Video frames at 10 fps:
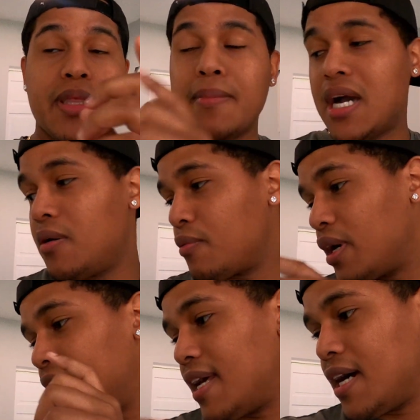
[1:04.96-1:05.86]
them out
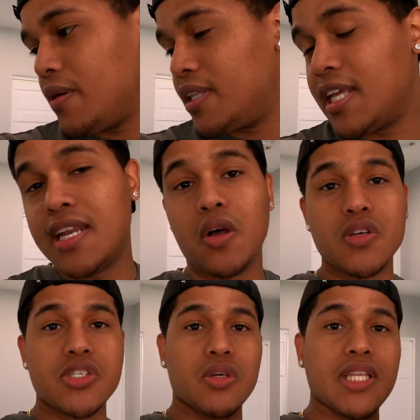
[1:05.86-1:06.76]
right now, and then
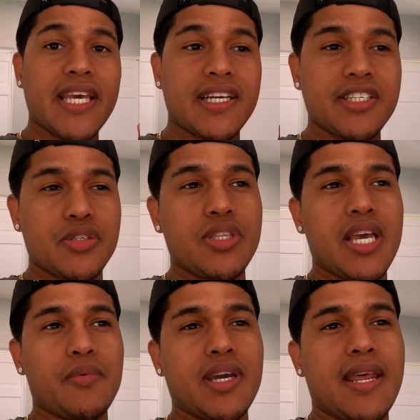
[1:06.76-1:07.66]
also later
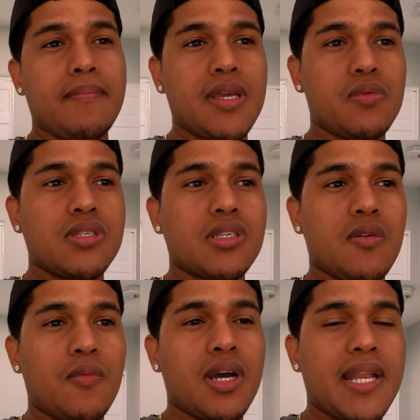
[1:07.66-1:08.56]
today we're gonna meet with
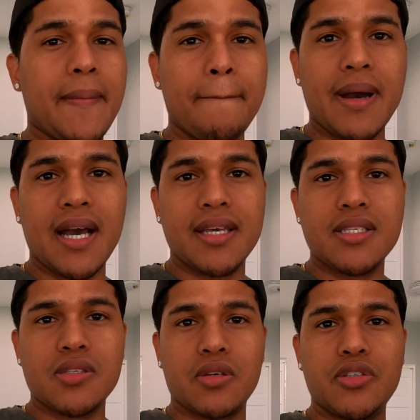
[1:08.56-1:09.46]
someone and buy
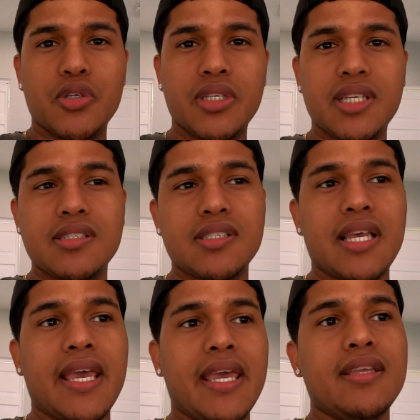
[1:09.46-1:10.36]
some Jordans
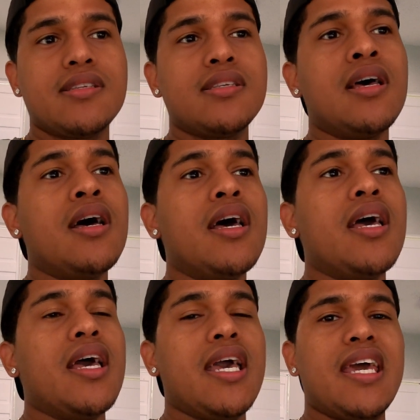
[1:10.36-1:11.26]
8.
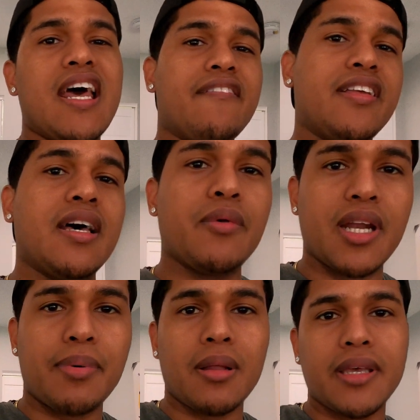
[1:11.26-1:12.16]
And after that we're
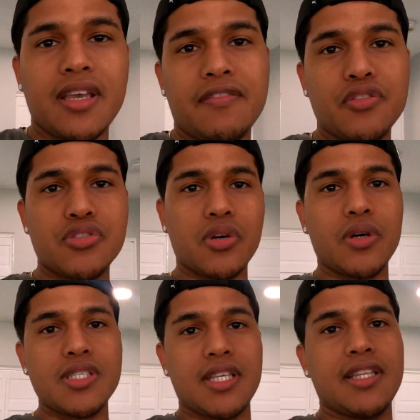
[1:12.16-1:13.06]
gonna probably hit a few
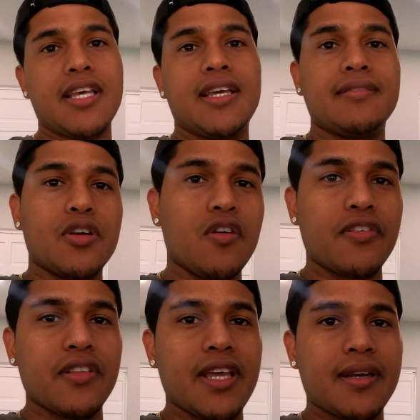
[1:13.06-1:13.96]
stores and then go
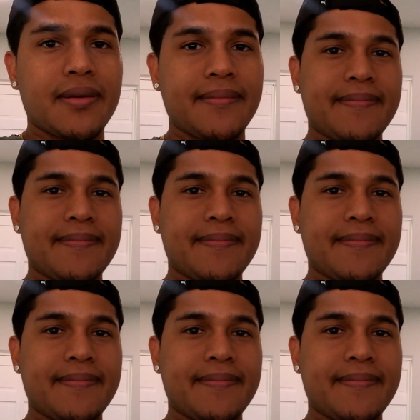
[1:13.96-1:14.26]
from there.